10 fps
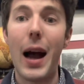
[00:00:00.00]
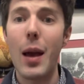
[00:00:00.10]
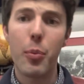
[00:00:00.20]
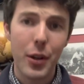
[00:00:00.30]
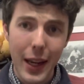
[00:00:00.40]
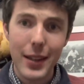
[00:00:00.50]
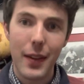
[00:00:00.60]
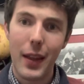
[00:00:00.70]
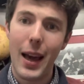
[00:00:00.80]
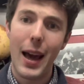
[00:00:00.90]
I
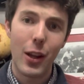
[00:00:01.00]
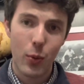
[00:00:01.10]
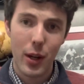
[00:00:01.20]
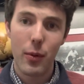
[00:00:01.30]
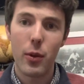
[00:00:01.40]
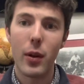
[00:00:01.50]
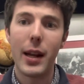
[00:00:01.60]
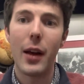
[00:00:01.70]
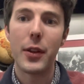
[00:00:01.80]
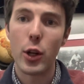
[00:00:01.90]
predicted that. I just want to throw that
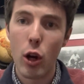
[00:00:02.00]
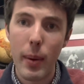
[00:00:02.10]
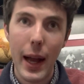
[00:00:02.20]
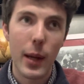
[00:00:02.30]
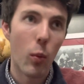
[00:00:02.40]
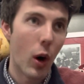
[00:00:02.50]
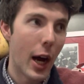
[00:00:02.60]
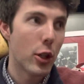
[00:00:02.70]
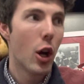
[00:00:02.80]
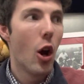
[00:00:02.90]
out there. Go back and
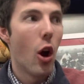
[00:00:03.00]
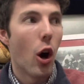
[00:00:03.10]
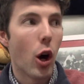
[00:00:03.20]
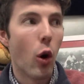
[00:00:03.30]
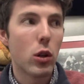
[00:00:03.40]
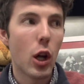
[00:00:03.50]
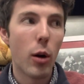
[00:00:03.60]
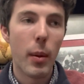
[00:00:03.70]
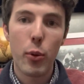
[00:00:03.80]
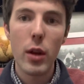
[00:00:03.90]
watch our
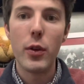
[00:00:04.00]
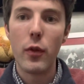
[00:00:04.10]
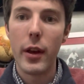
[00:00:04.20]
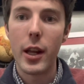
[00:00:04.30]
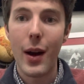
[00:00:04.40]
Oklahoma preview video.